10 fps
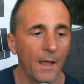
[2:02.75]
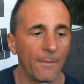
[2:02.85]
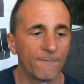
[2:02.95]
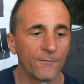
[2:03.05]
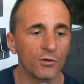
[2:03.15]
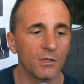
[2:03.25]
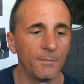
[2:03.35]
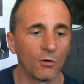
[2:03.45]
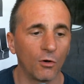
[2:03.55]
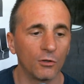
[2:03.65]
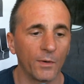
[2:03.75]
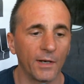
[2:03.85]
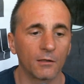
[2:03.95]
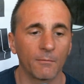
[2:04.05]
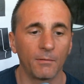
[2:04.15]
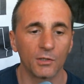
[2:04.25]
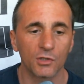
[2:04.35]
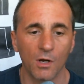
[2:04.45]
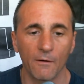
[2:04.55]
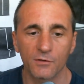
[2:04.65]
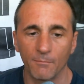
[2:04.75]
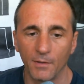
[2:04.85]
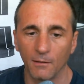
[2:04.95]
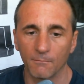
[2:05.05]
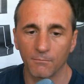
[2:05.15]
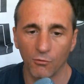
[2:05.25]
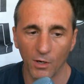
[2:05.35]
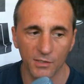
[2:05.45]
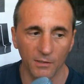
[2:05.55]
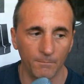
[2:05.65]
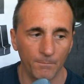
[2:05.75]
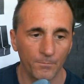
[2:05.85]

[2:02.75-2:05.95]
the first to be called without the police officer being present.